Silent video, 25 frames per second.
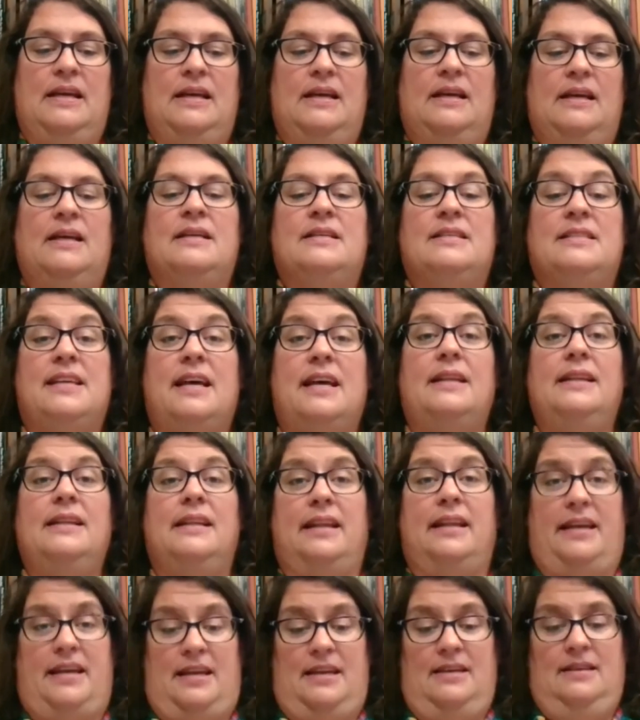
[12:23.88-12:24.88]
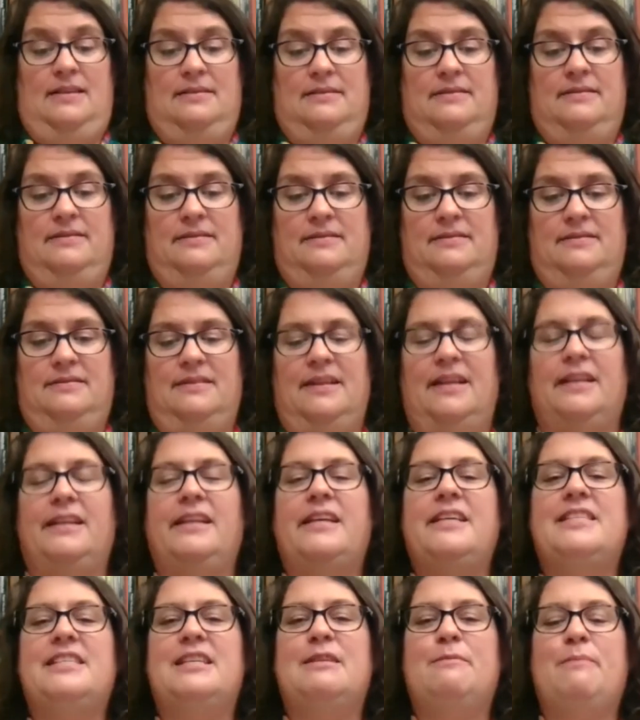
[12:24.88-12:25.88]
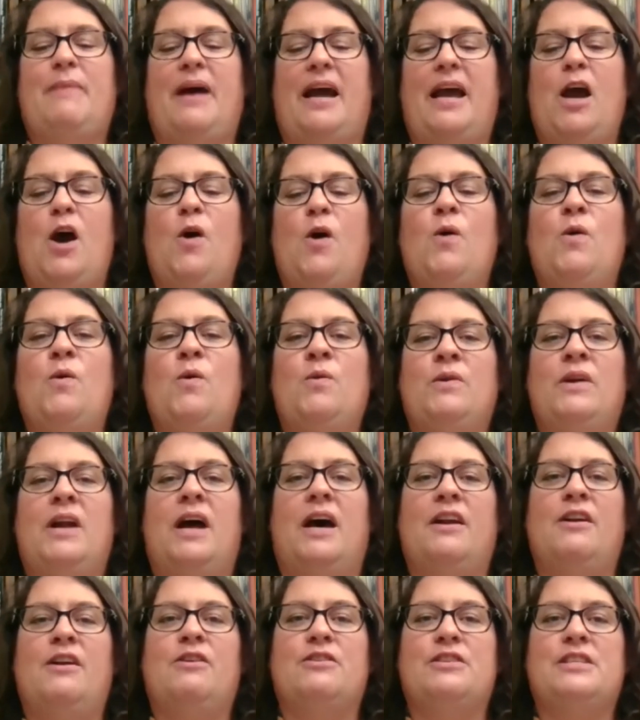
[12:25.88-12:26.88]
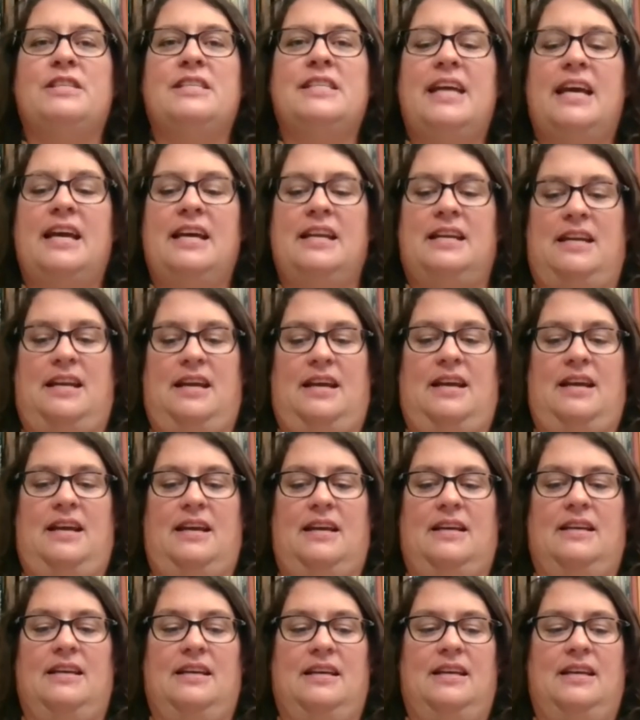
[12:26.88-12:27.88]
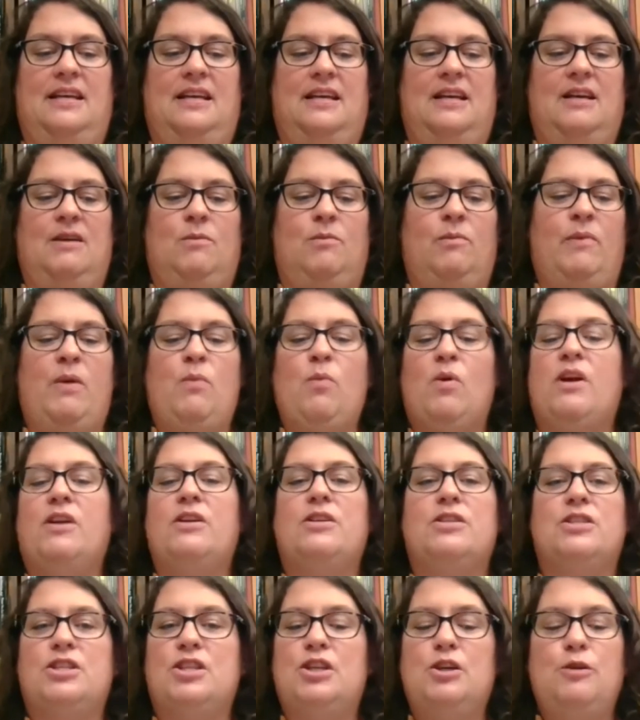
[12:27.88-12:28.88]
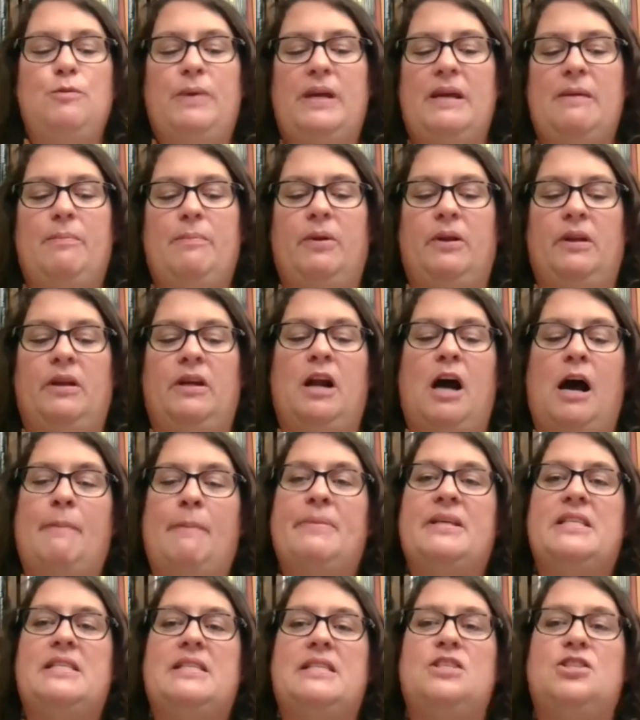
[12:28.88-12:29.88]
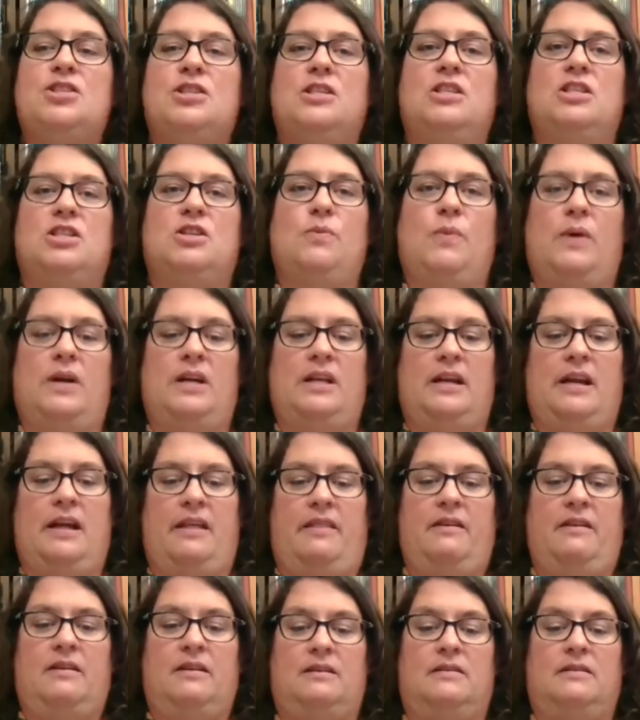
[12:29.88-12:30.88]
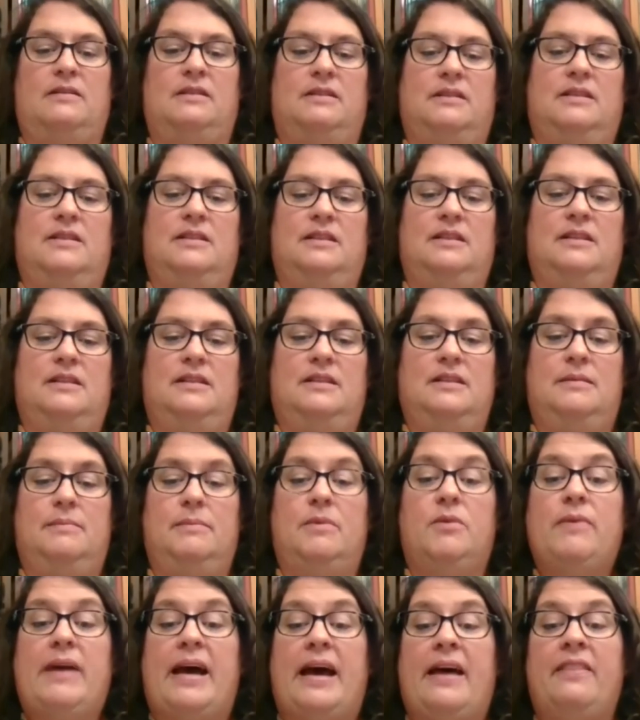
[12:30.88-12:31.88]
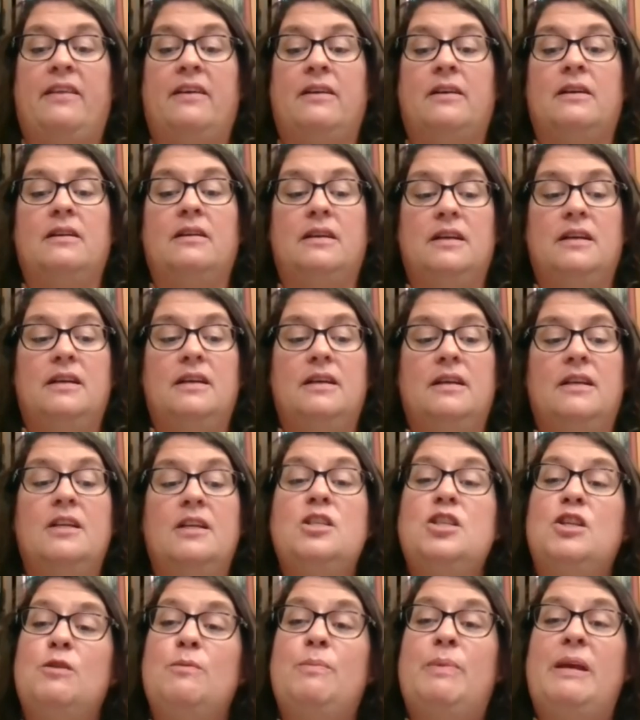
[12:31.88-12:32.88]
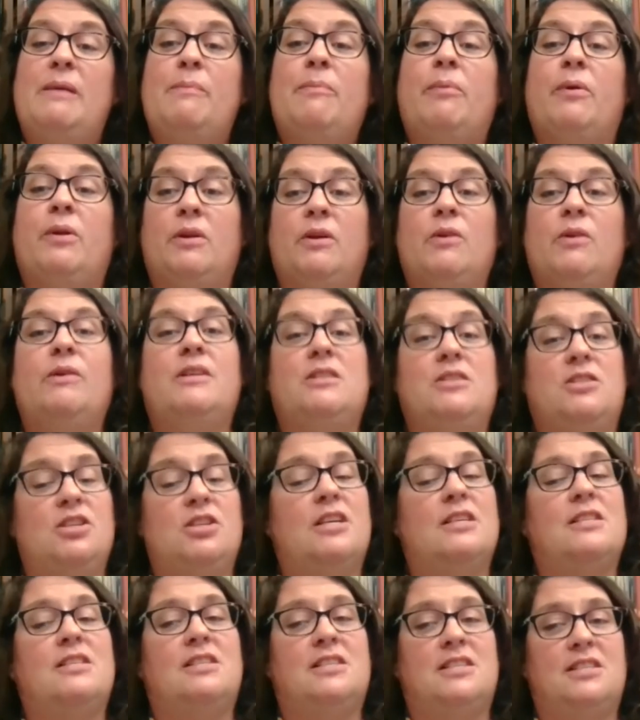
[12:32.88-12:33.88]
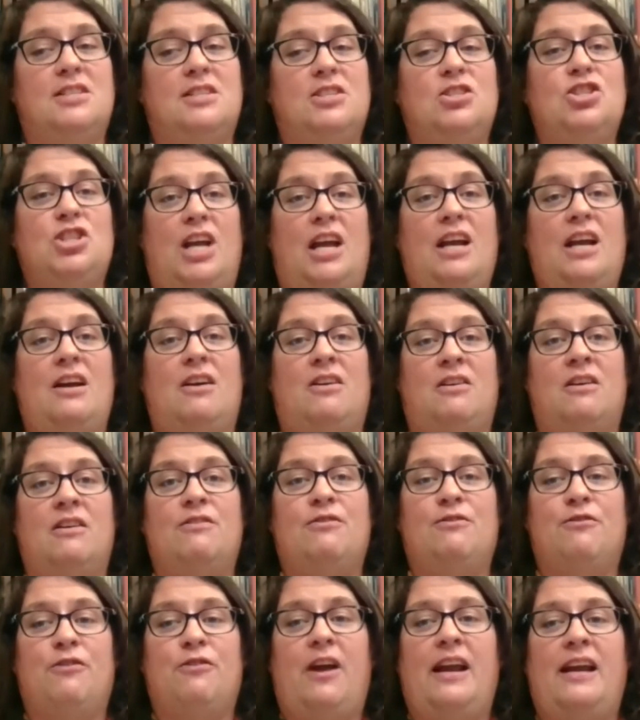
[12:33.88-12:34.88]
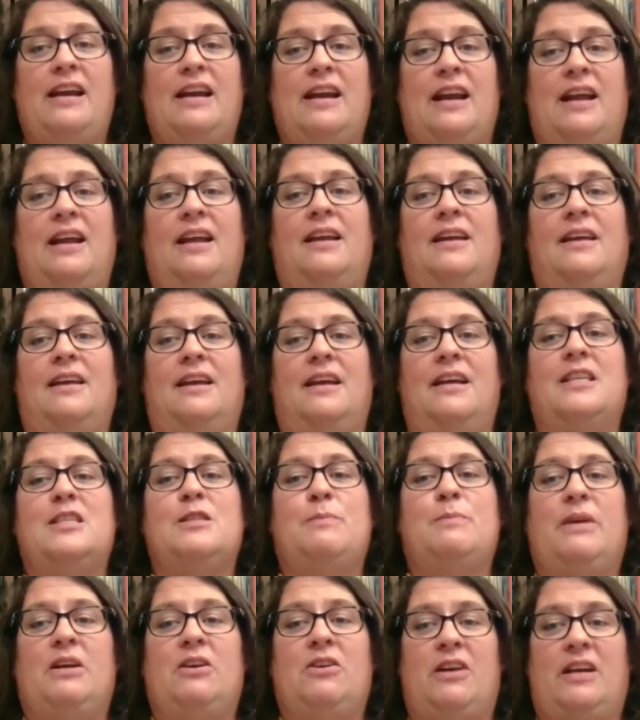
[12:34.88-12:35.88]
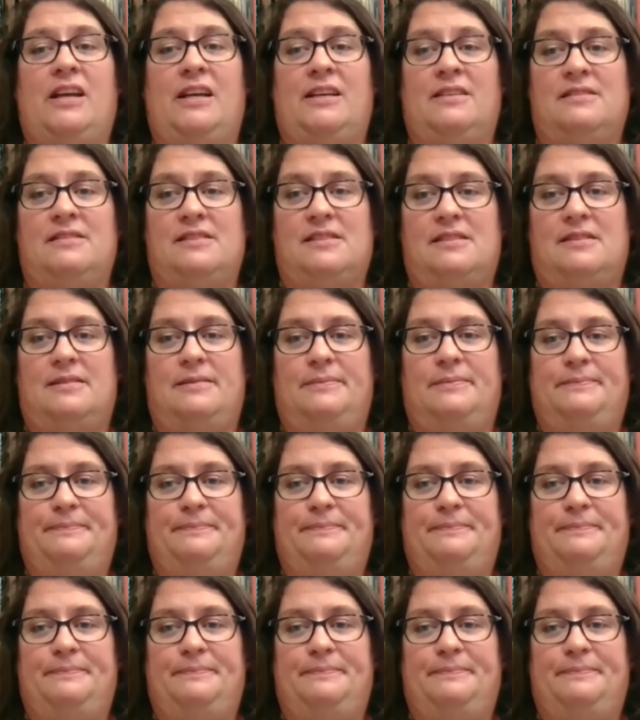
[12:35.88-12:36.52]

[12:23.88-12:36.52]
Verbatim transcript: Suddenly, at least in my own understanding, we weren't two people in opposition to one another, but rather two people who had just shared a frightening experience.